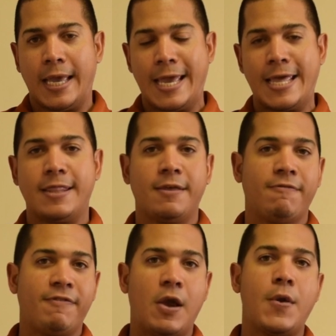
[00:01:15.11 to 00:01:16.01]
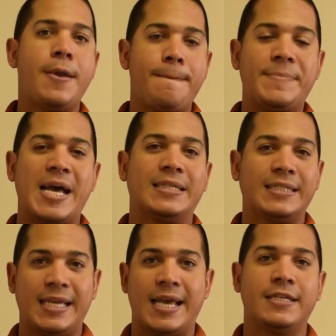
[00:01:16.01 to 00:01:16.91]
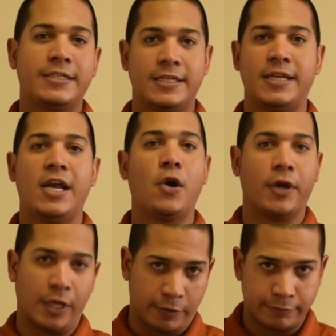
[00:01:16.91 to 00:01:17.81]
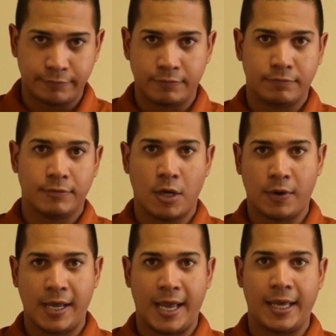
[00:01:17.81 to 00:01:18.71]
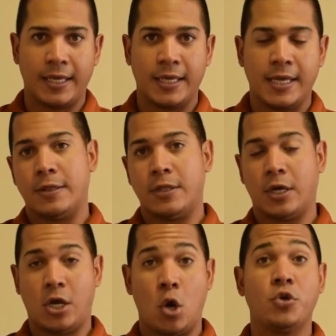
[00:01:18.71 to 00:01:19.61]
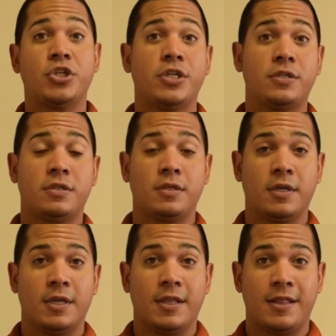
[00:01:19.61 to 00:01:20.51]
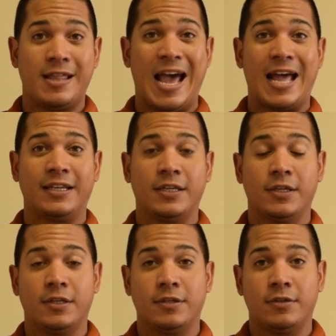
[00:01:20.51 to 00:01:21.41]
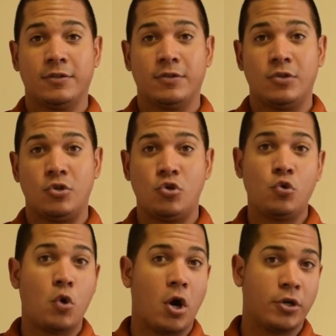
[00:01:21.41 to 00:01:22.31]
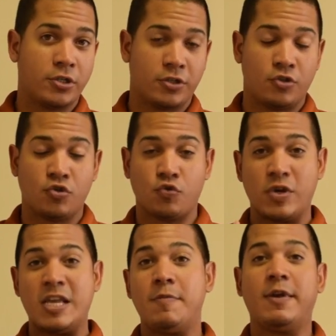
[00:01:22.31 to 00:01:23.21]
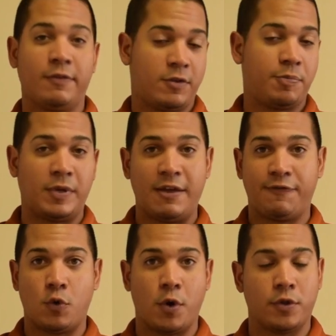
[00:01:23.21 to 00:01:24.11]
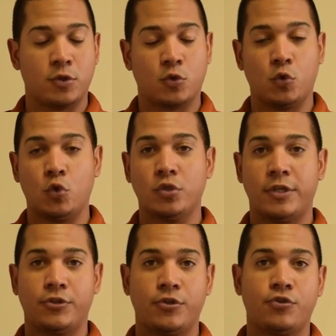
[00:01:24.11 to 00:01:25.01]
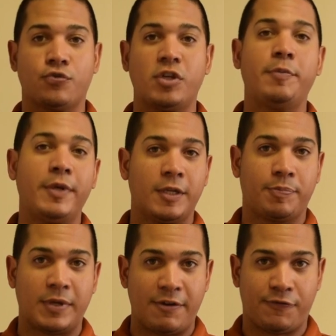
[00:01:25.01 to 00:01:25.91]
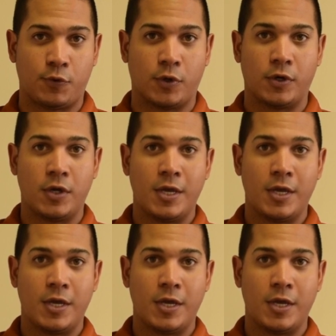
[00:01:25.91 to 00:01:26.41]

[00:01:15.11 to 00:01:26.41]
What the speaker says: In the very best case scenario, okay, the coaches that you are just dreaming to play for, the schools that you're dreaming to play for,